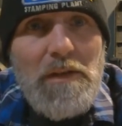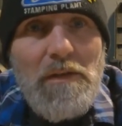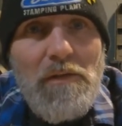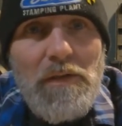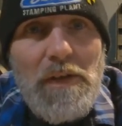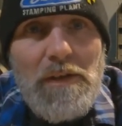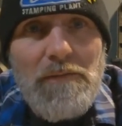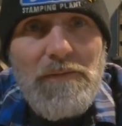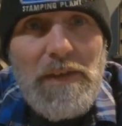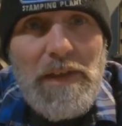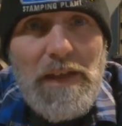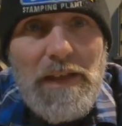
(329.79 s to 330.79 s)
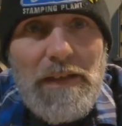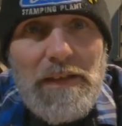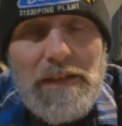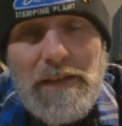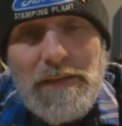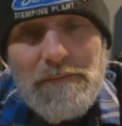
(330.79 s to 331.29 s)
So then the VA,
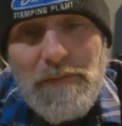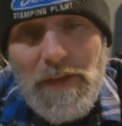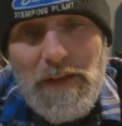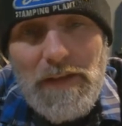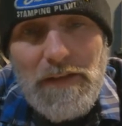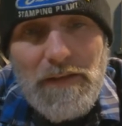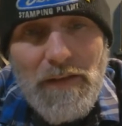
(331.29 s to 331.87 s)
I